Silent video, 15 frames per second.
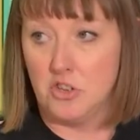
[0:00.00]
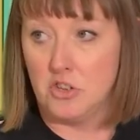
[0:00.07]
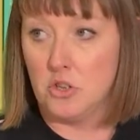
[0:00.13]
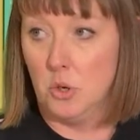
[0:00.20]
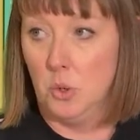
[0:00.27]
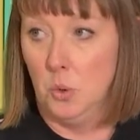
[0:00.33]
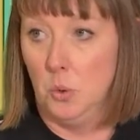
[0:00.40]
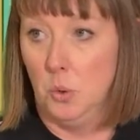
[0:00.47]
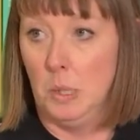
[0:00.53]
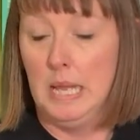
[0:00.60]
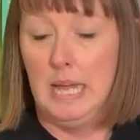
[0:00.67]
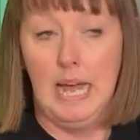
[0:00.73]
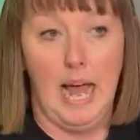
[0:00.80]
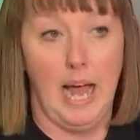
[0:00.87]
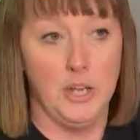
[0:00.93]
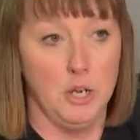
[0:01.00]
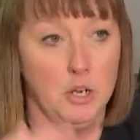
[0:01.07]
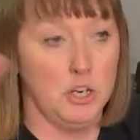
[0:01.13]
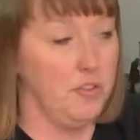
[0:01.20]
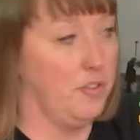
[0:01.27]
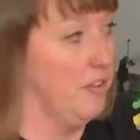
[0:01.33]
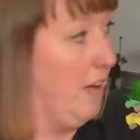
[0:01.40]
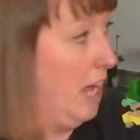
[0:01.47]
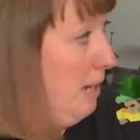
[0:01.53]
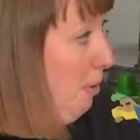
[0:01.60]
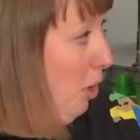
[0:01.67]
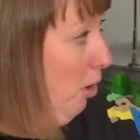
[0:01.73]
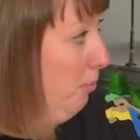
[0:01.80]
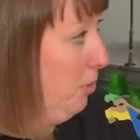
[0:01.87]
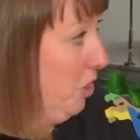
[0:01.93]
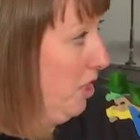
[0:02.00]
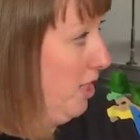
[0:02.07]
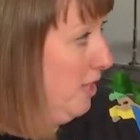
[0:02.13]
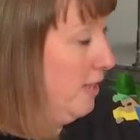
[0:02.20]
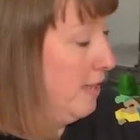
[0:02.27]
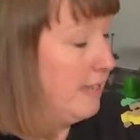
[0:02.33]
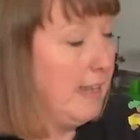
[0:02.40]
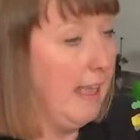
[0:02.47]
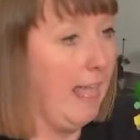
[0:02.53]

to school? And you look at the available options.